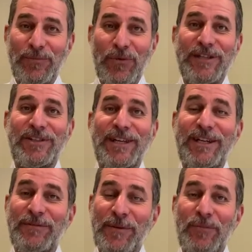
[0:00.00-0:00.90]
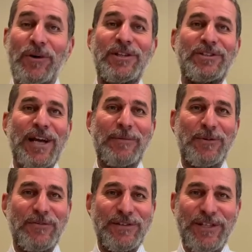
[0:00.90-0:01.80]
president of the Brooklyn
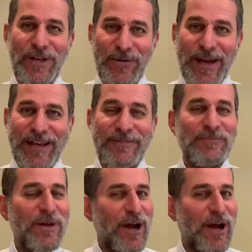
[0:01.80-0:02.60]
chapter of the ZOA,